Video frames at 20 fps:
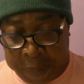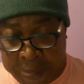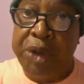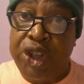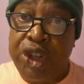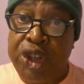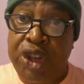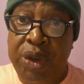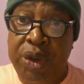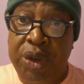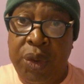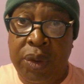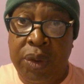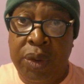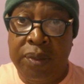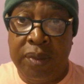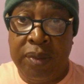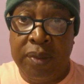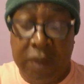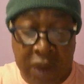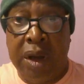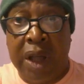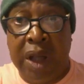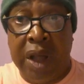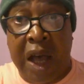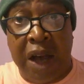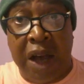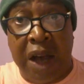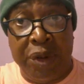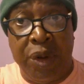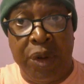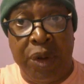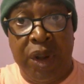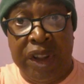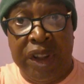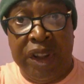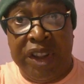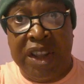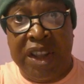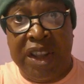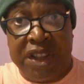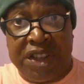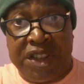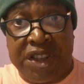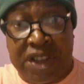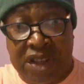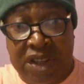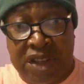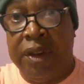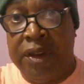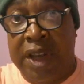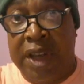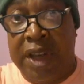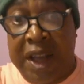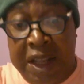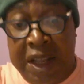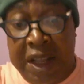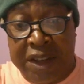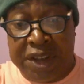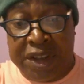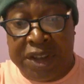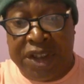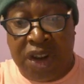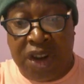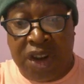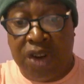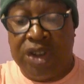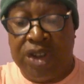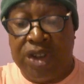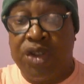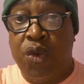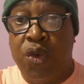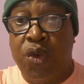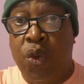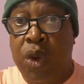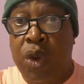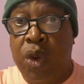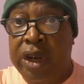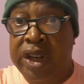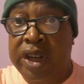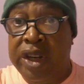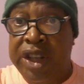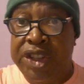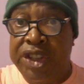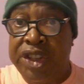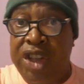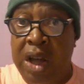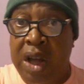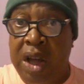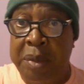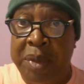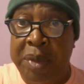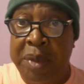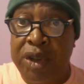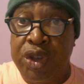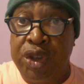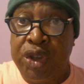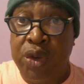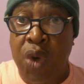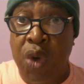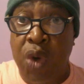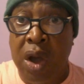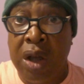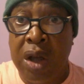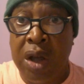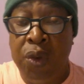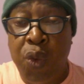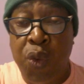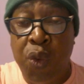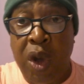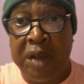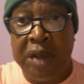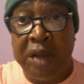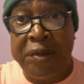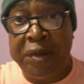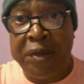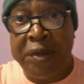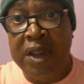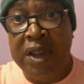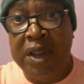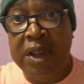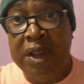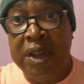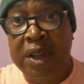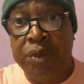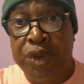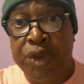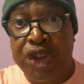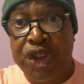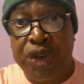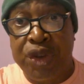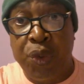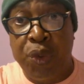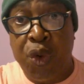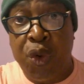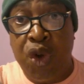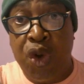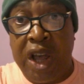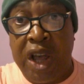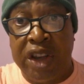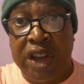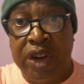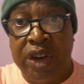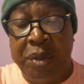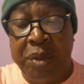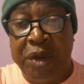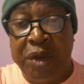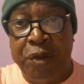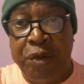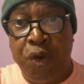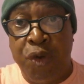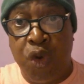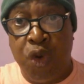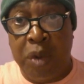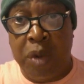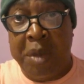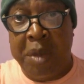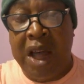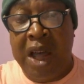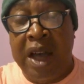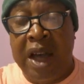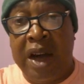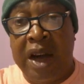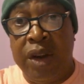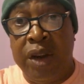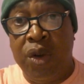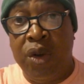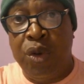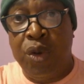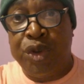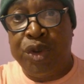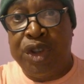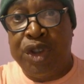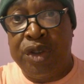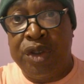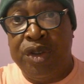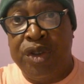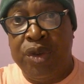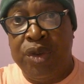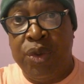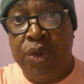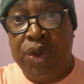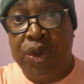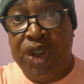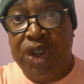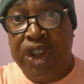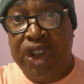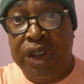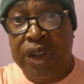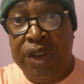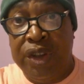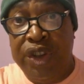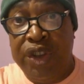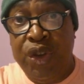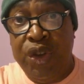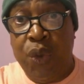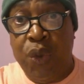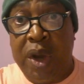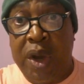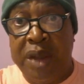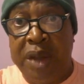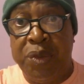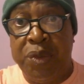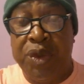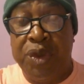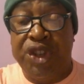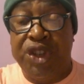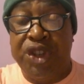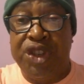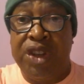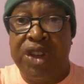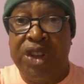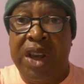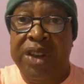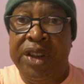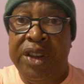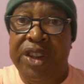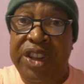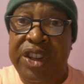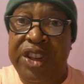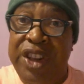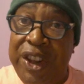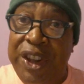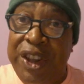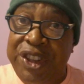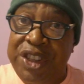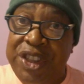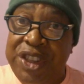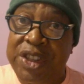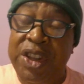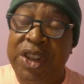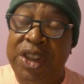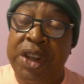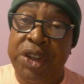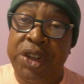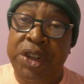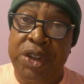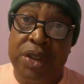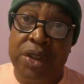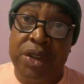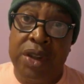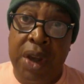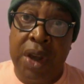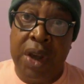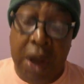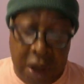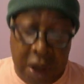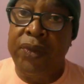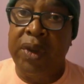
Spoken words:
I'm going to show you how this article links up to WEF, which is a World Economic Forum, and also to the UN, which is United Nations,